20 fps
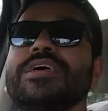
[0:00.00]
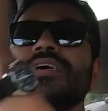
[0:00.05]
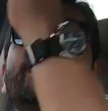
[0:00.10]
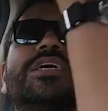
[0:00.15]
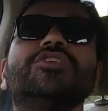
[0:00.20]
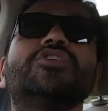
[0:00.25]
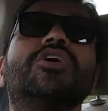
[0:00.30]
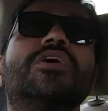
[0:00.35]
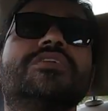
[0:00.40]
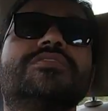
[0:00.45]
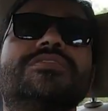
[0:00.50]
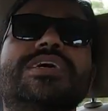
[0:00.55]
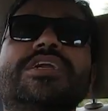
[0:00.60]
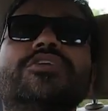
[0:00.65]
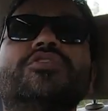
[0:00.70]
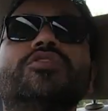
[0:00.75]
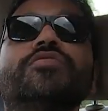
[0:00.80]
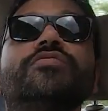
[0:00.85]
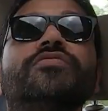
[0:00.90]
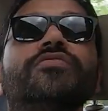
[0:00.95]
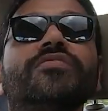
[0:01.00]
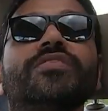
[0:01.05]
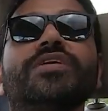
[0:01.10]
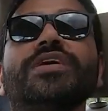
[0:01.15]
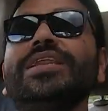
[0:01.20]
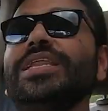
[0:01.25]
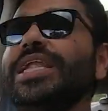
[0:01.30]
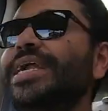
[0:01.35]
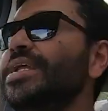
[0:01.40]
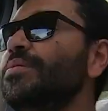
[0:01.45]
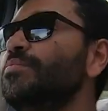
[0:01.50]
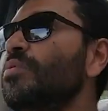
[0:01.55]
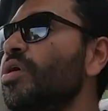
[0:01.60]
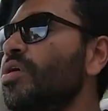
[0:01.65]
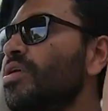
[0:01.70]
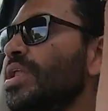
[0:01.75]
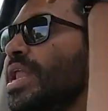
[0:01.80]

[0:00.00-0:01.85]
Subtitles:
It's got a sunroof, let in more